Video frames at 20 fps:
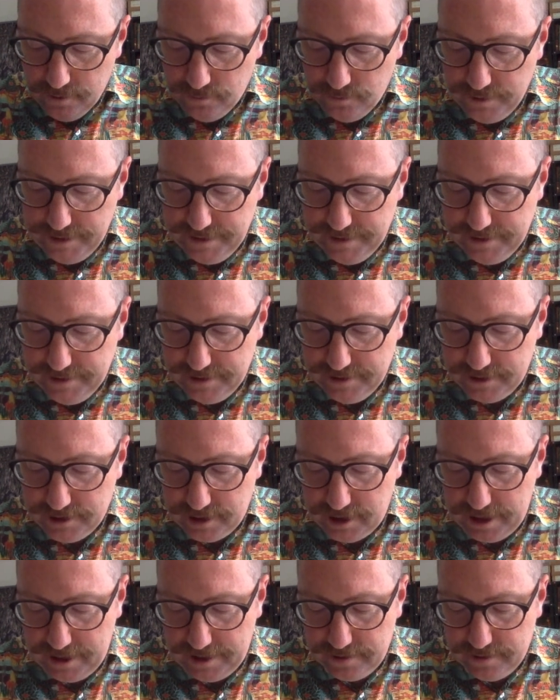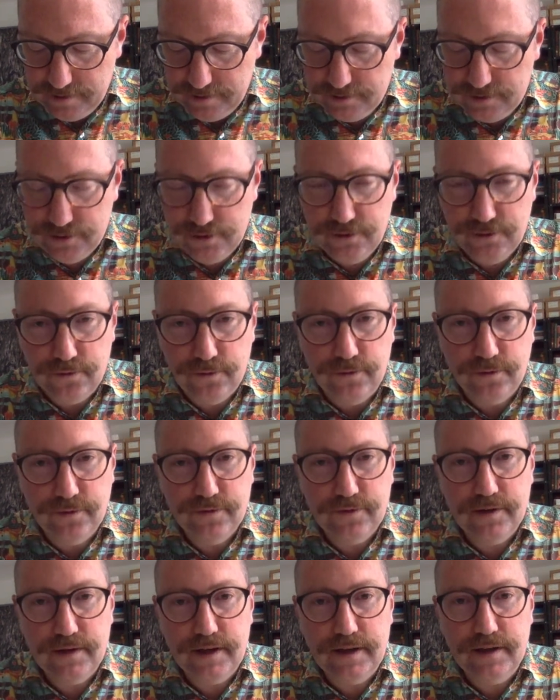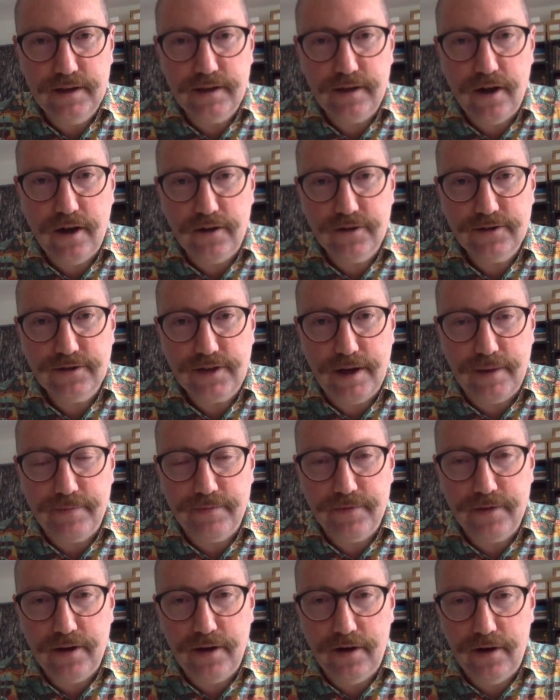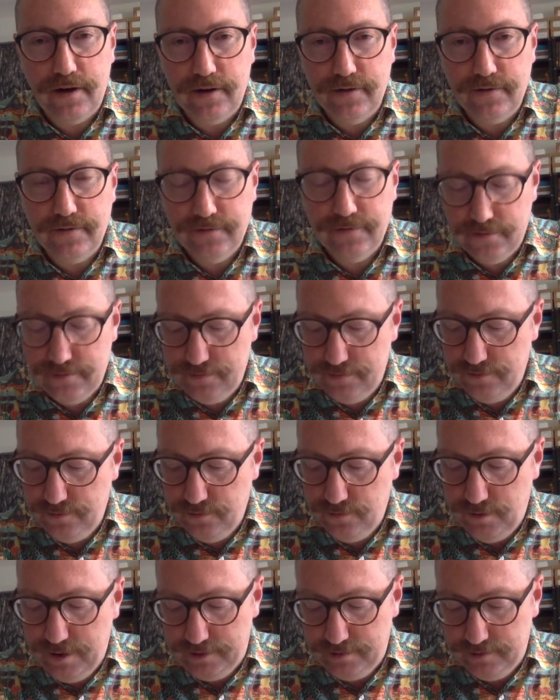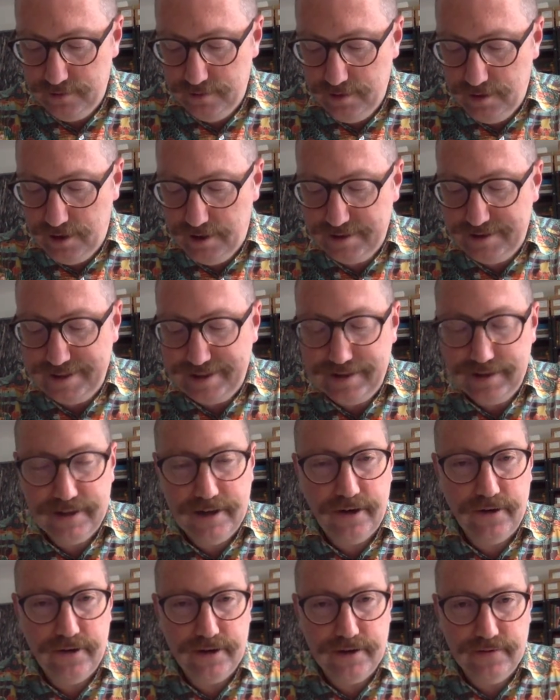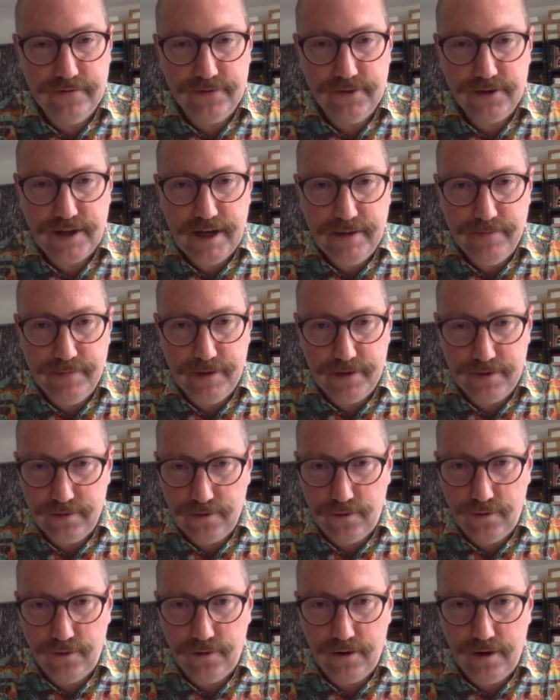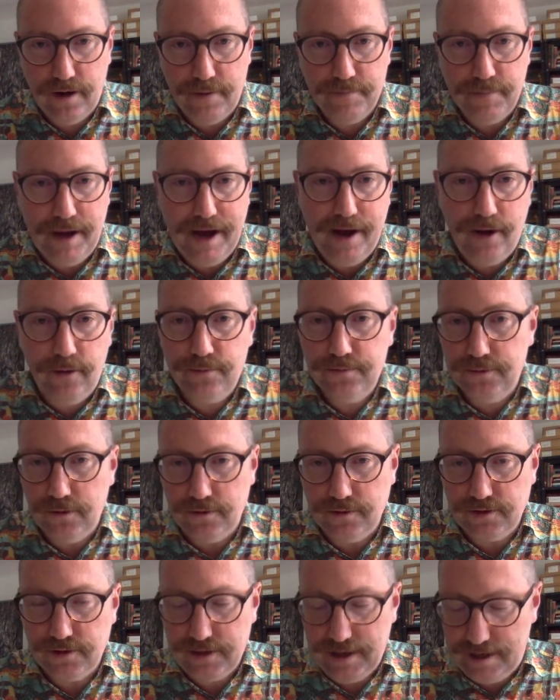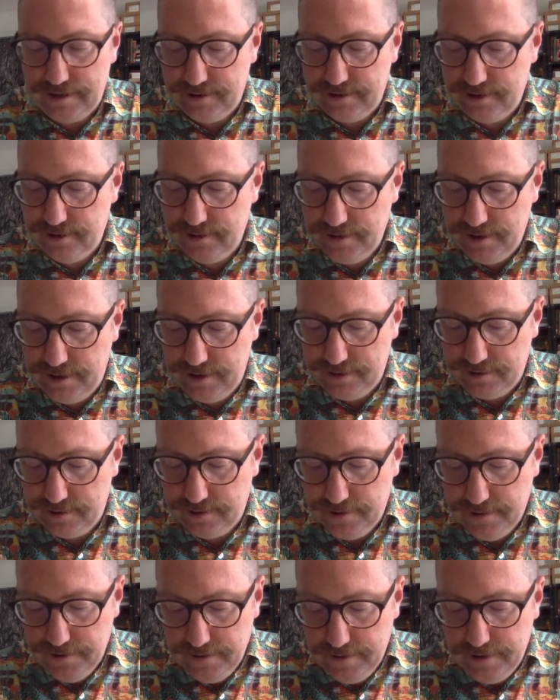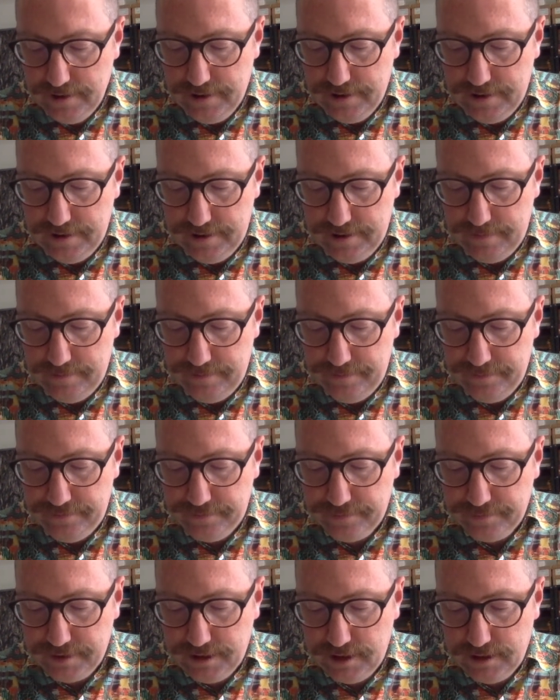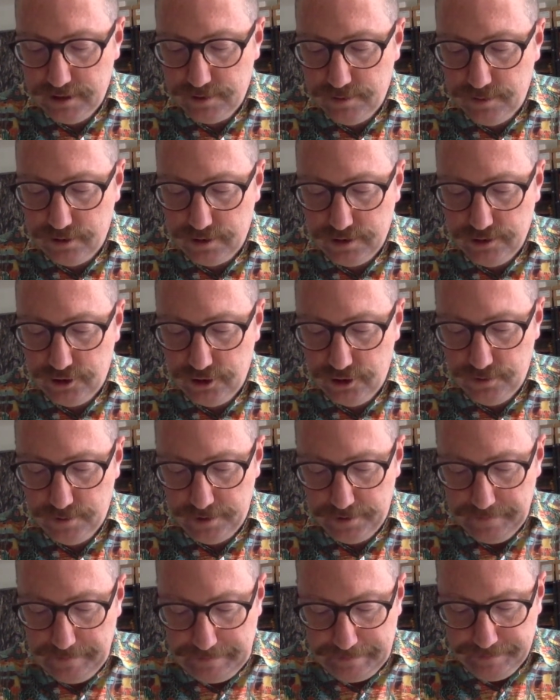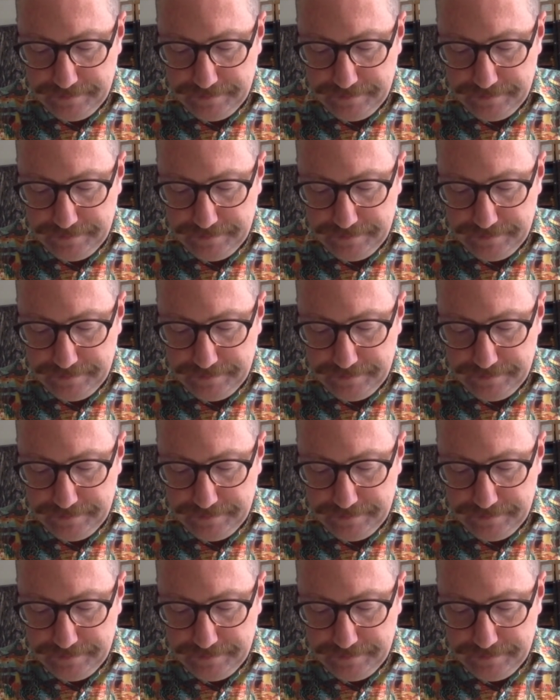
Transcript: We need to get to the concept of, well, a declarative statement, or a Behauptungssatz, as it's put in German.